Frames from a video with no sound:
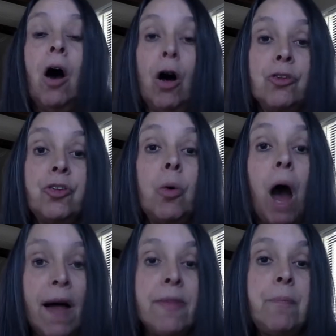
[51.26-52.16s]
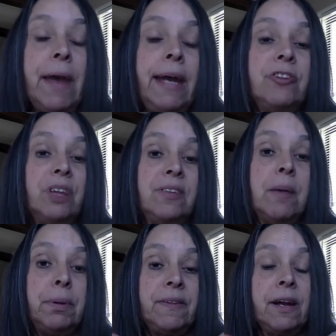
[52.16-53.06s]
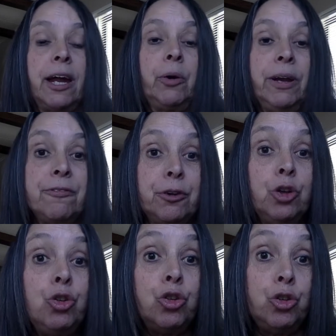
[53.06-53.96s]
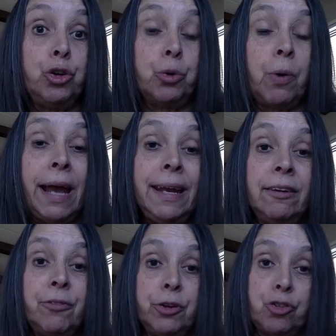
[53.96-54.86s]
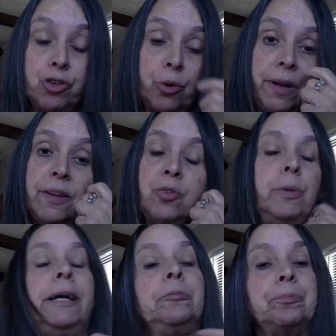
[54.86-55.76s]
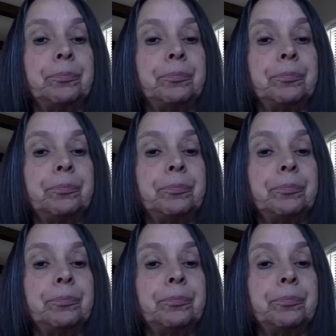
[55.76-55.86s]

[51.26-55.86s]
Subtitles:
Also, on the page, the template that I created for you to do your writing for your story this week,